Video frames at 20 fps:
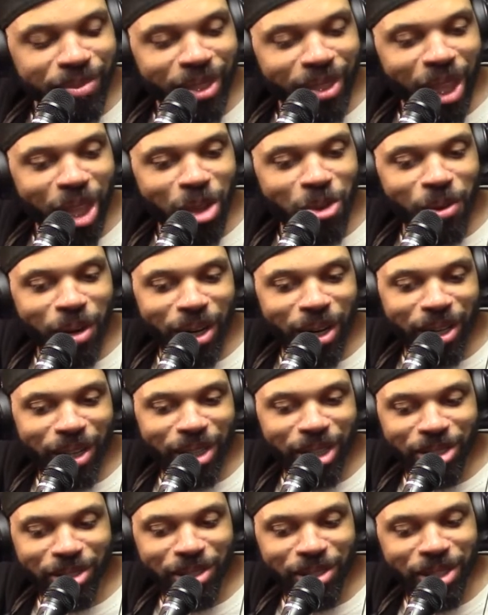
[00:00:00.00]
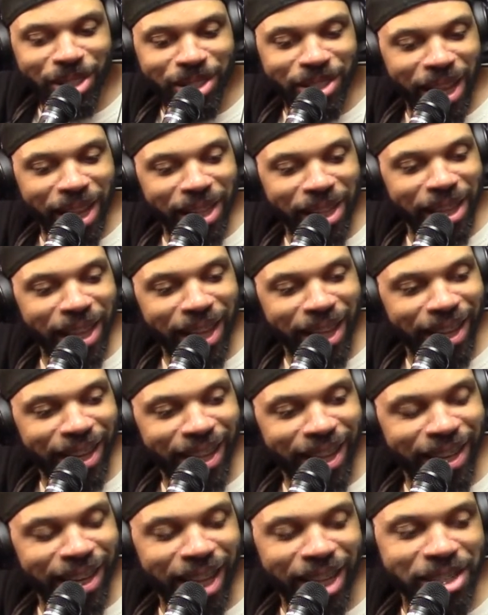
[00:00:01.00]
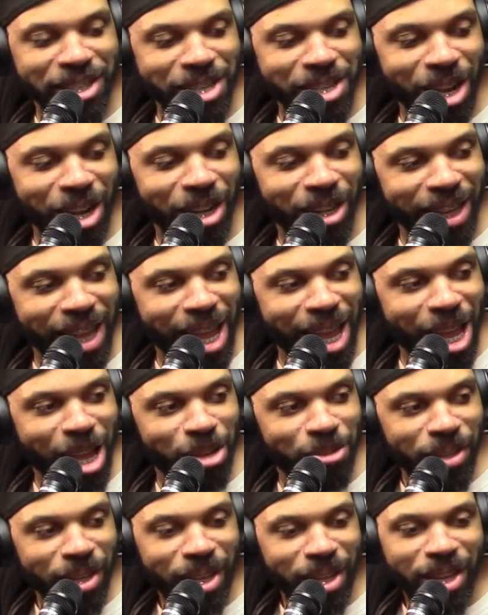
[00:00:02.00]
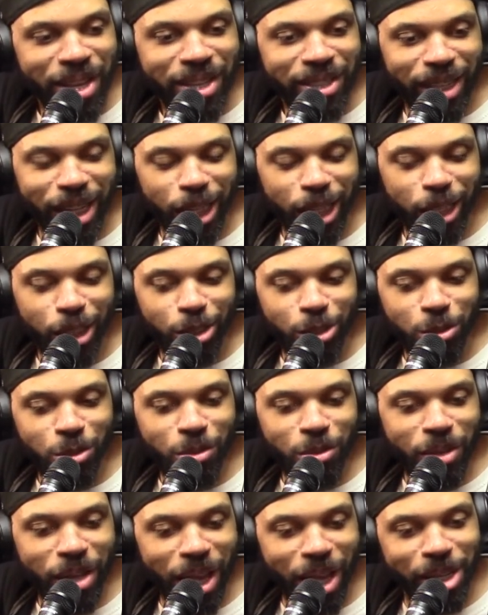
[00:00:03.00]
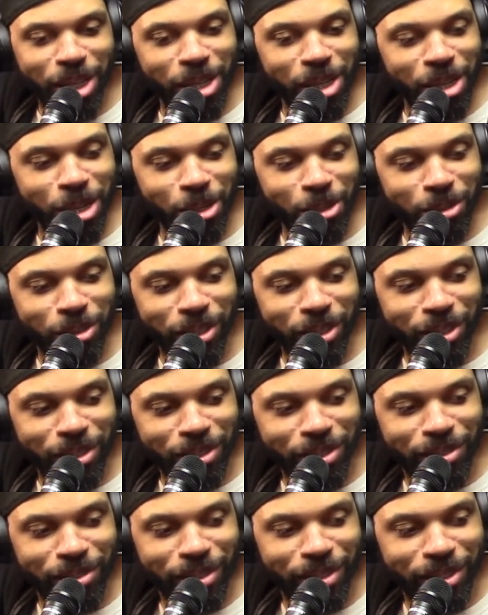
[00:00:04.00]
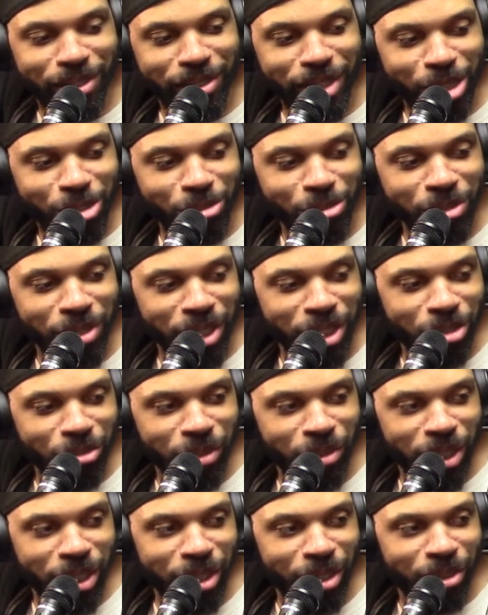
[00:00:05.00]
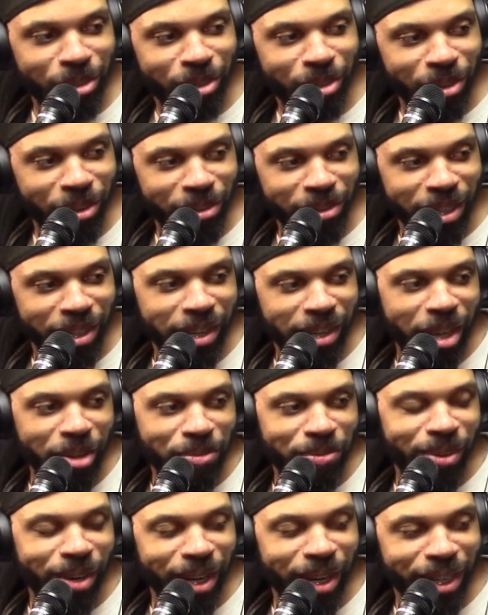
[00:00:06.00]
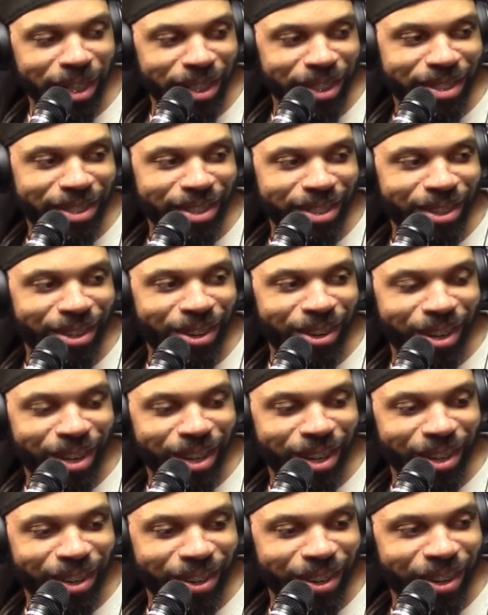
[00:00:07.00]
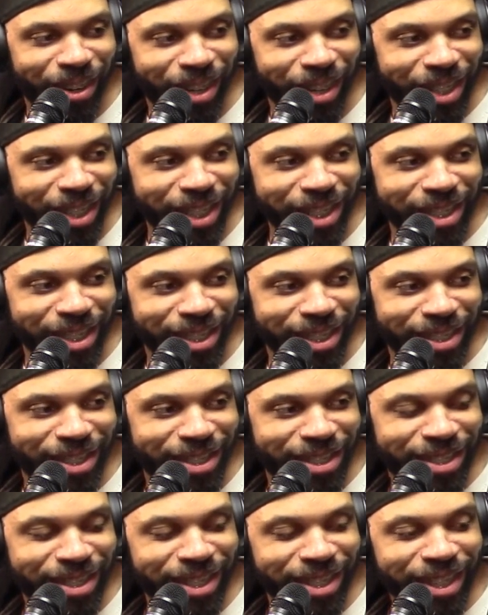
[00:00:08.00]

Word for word: where uh, he say that and they just all laugh. Like, do you not know the the sexual innuendo on, in that phrase, yeah, or he's just, or he's he just, just, he's